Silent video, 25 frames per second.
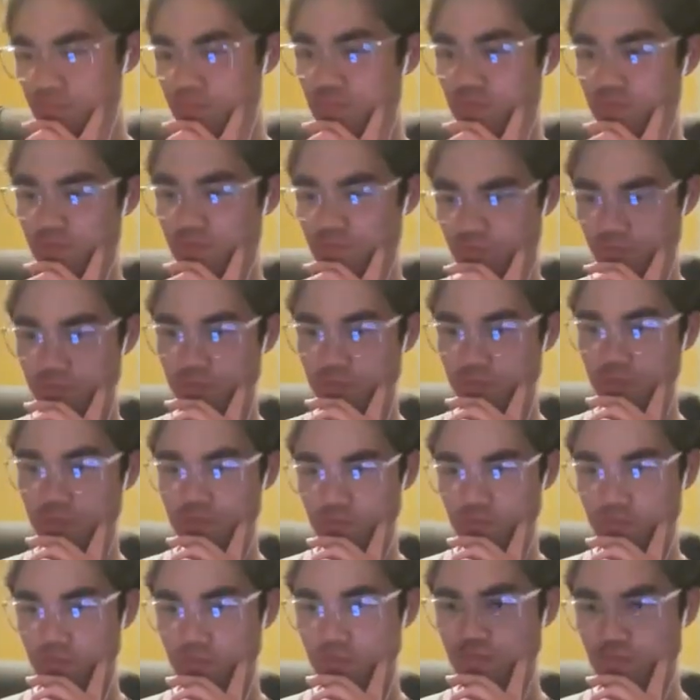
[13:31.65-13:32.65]
basically,
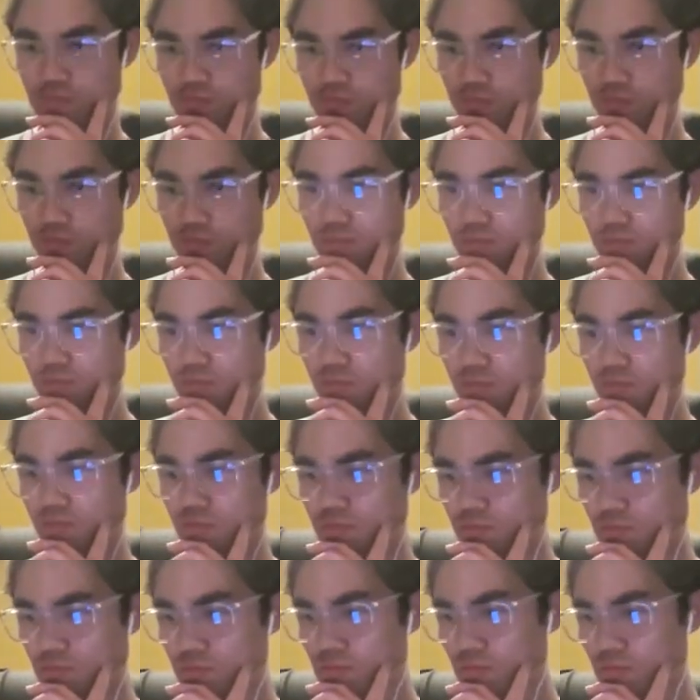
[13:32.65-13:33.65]
I mean,
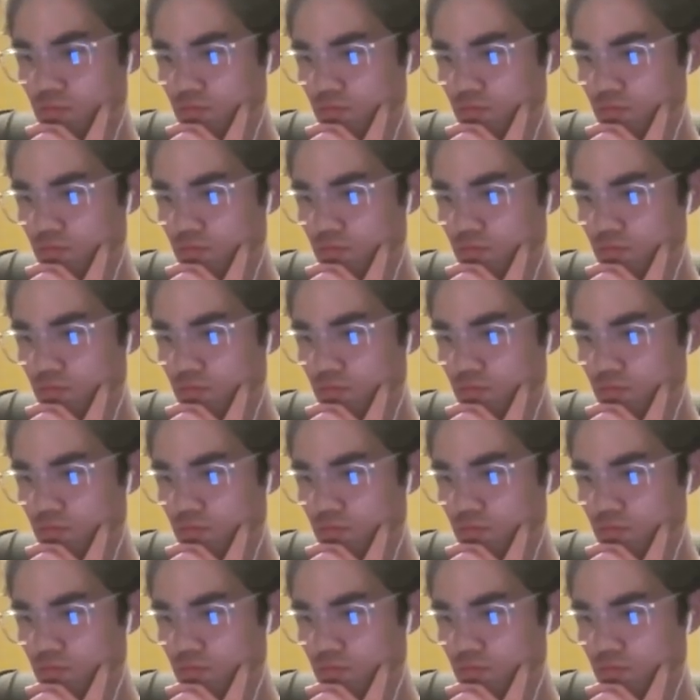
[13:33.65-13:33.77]
I feel